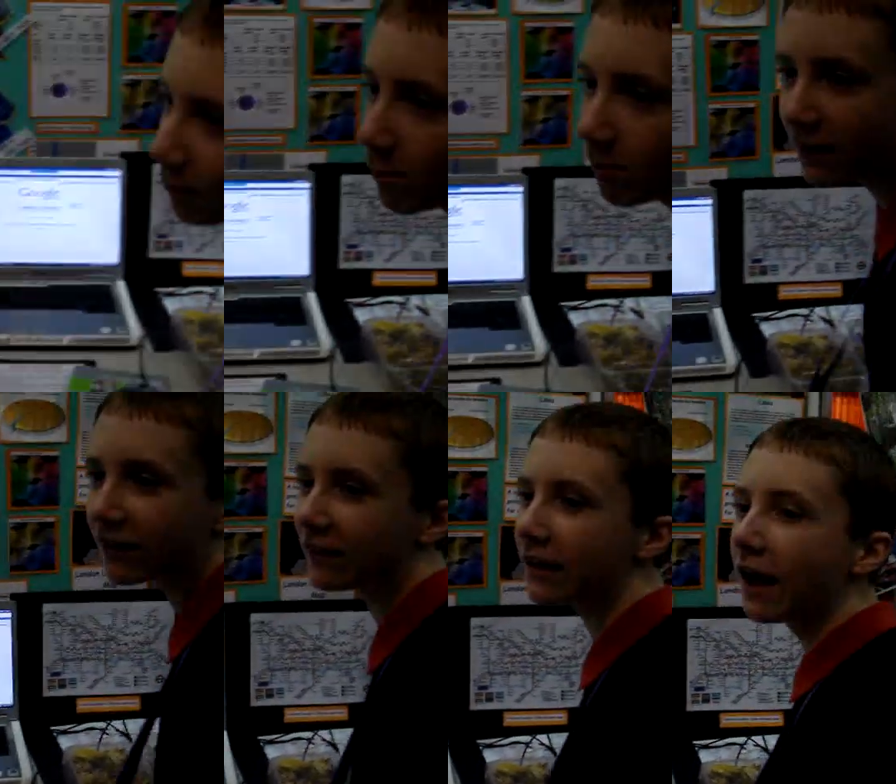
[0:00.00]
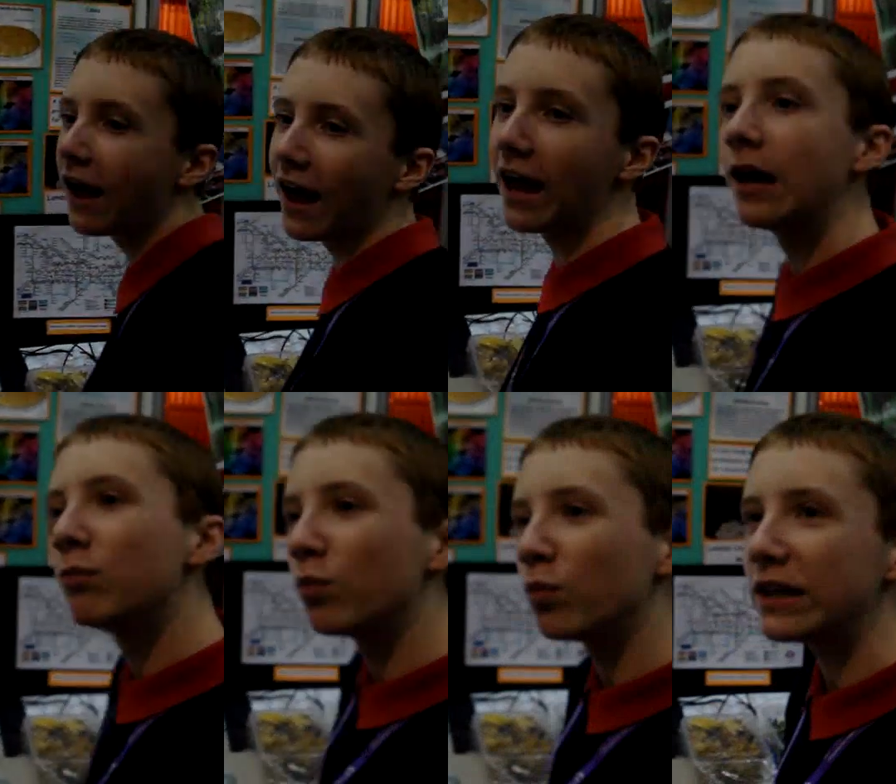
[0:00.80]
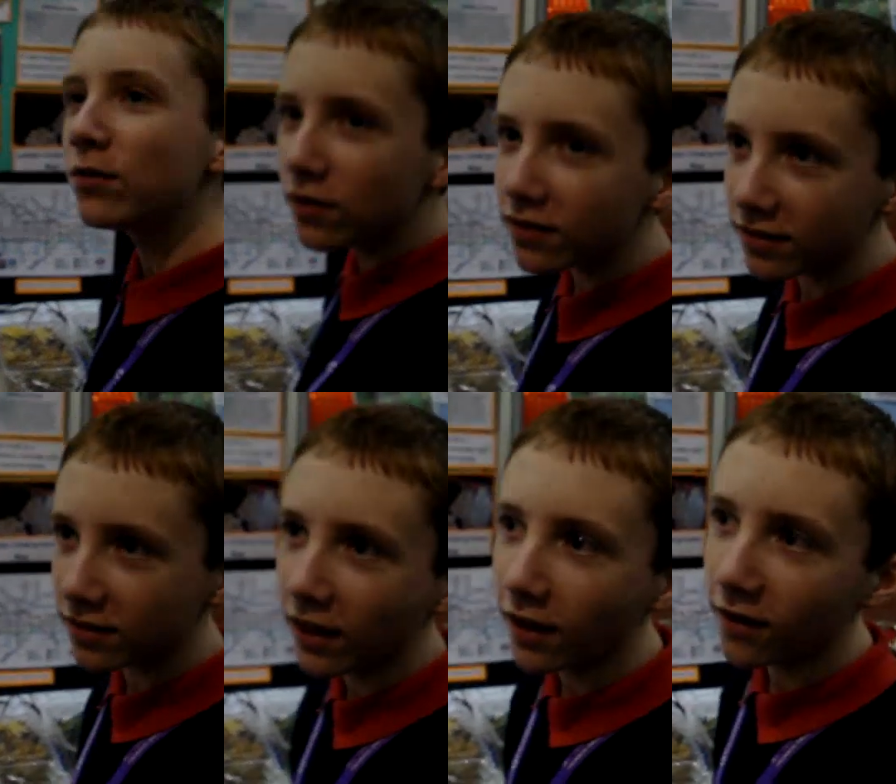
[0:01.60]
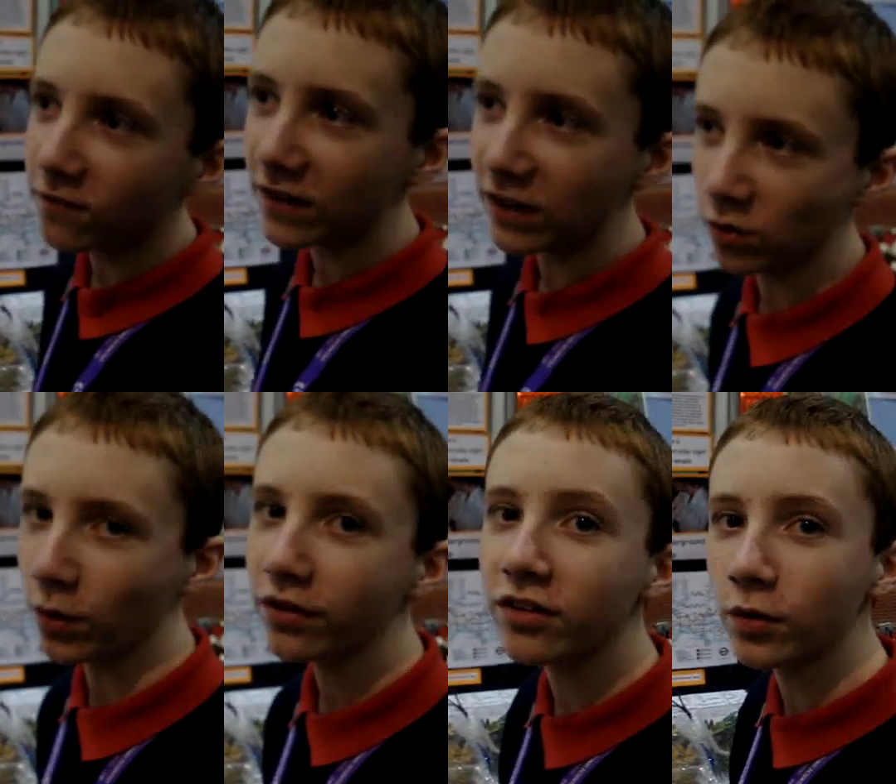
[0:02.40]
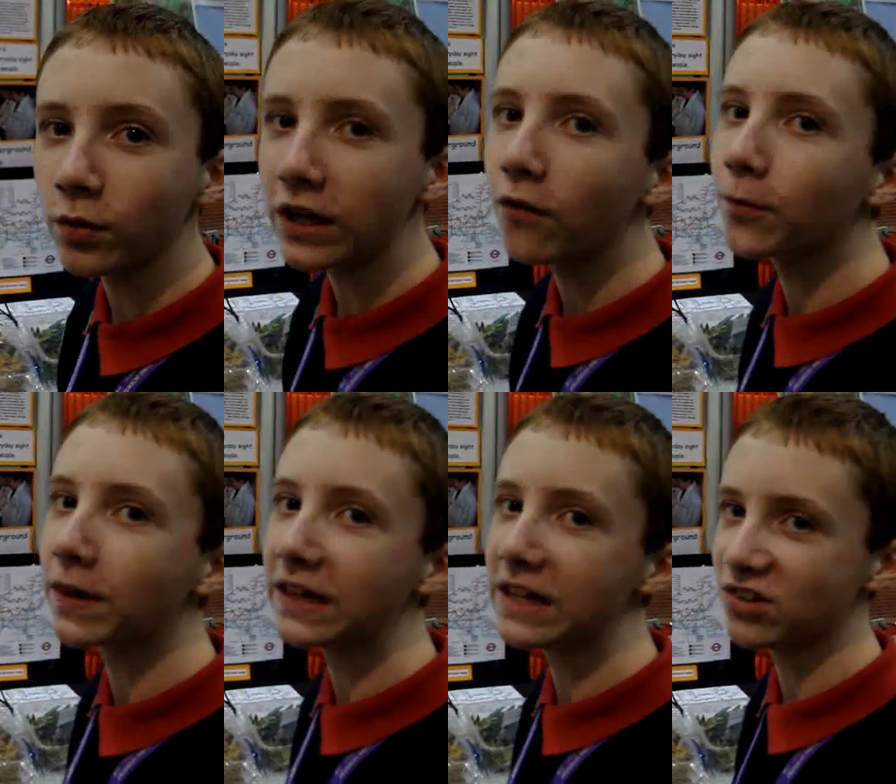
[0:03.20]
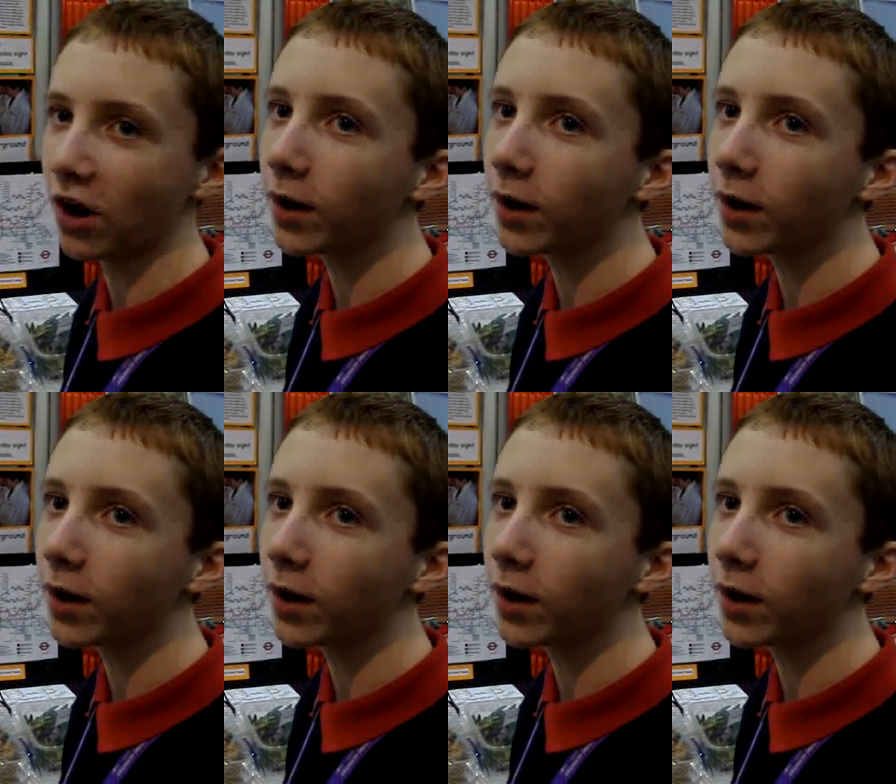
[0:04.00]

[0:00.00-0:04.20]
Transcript: well basically we used the Visual Studio for C#,